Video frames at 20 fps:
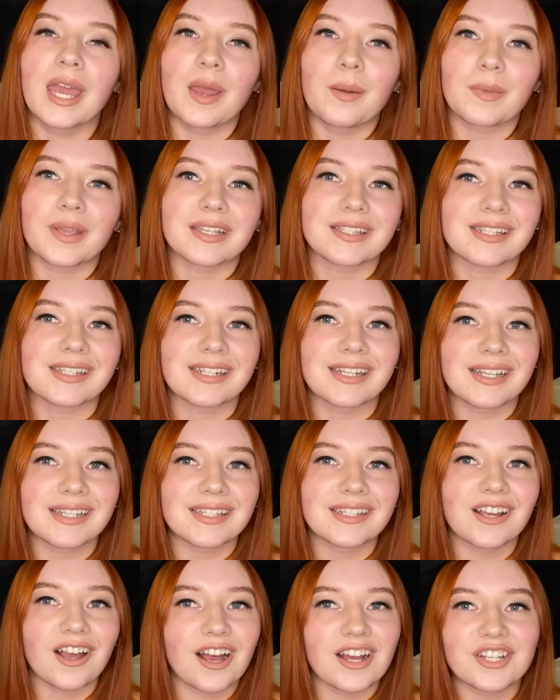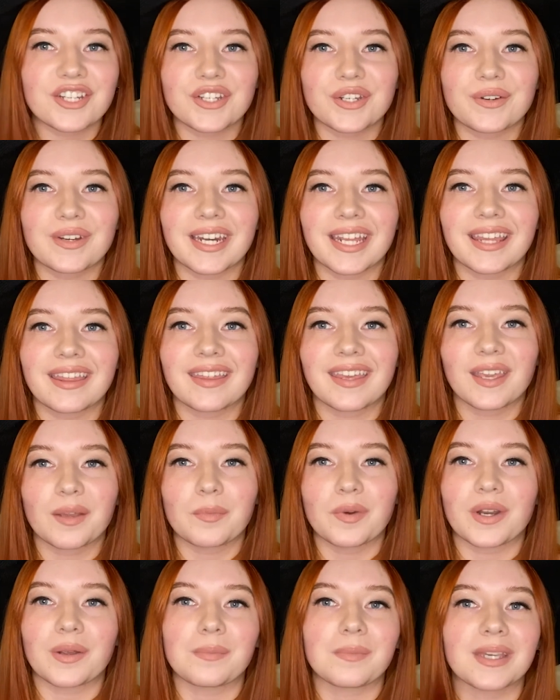because it doesn't cost you anything,
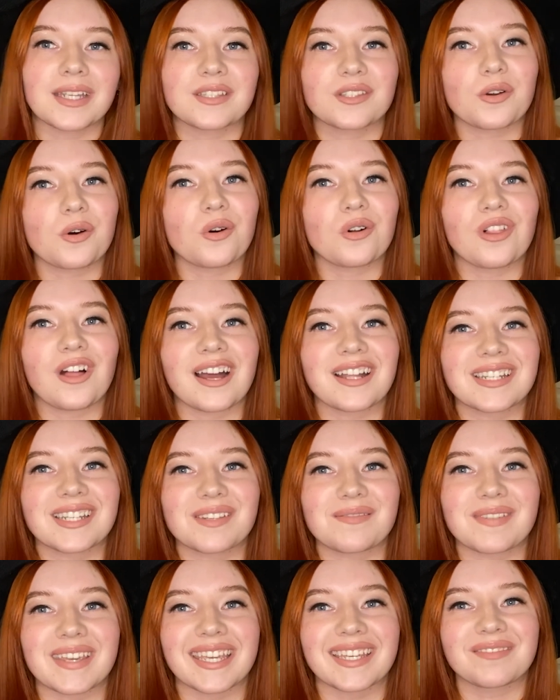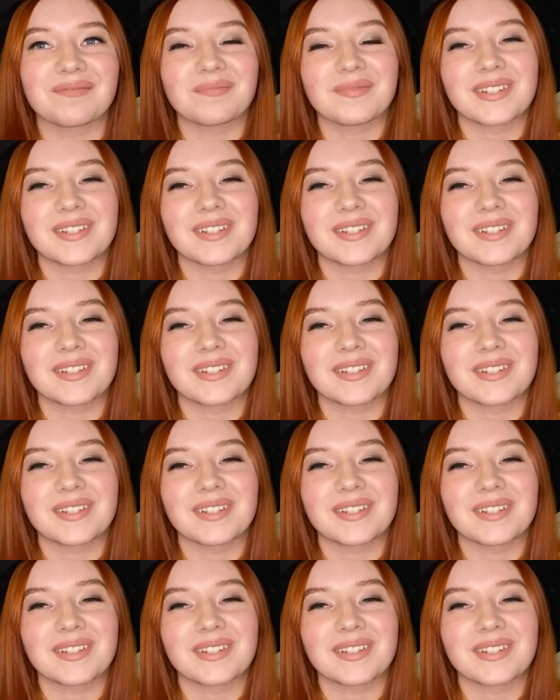but it means a whole lot to me.